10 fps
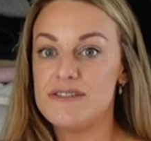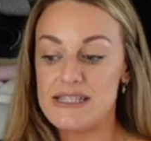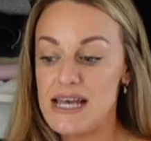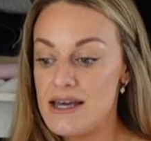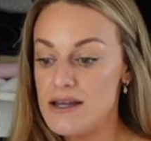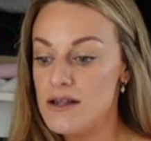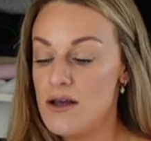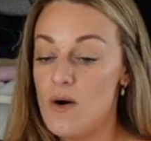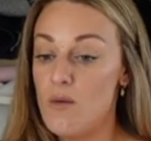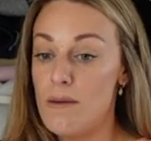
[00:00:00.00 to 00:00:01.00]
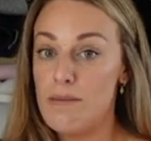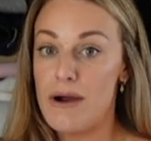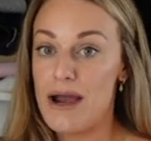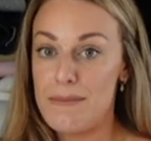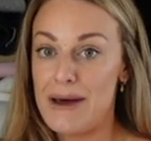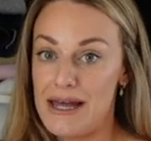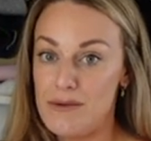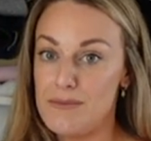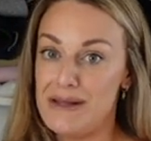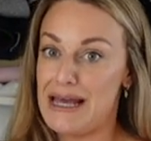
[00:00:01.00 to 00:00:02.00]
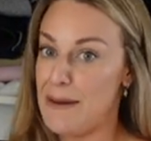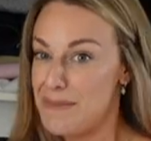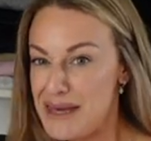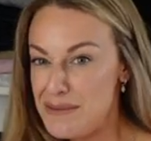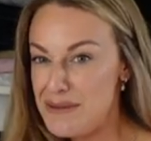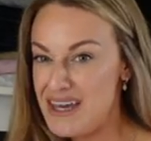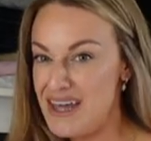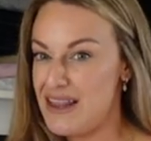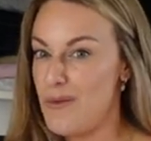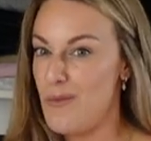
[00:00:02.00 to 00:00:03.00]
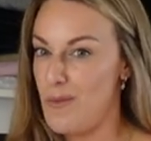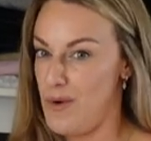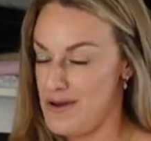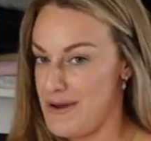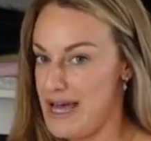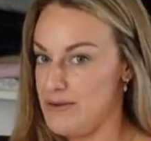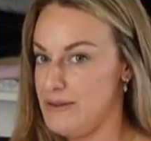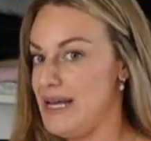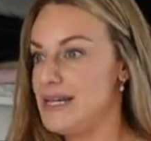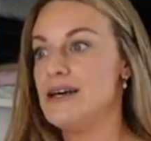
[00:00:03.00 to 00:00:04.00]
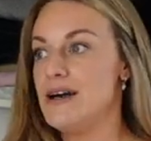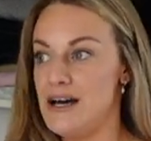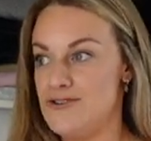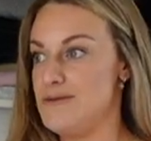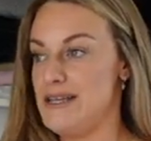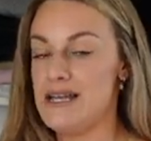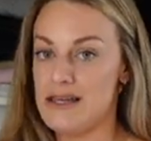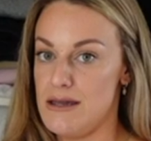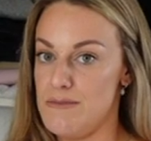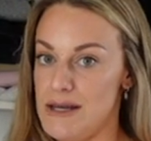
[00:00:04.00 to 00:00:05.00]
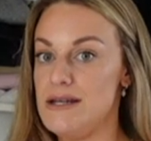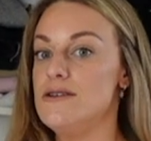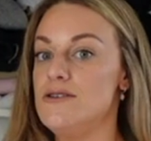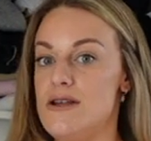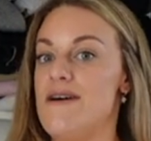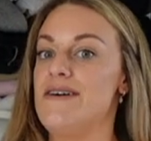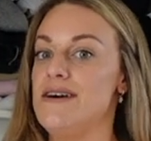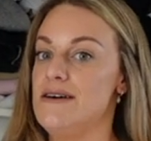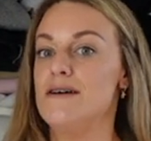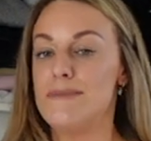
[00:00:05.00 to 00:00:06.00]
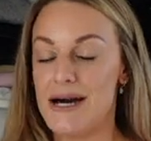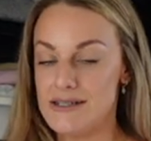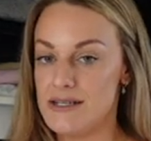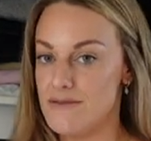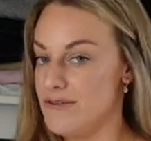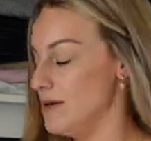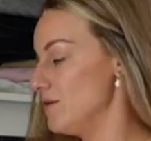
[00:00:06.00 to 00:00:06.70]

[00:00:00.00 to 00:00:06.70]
for sale, one pile will be like a maybe, and then one pile will be like 100% keeping, never parting from my